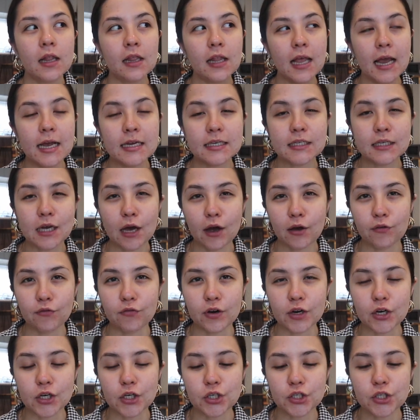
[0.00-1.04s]
light
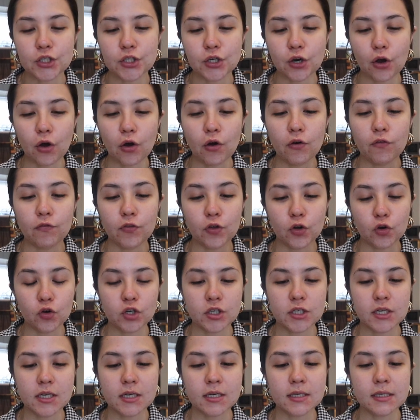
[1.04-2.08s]
coverage of the
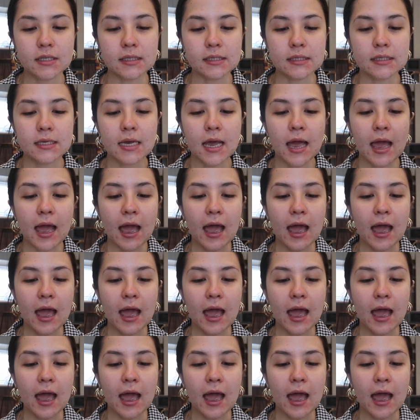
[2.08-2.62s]
cushions,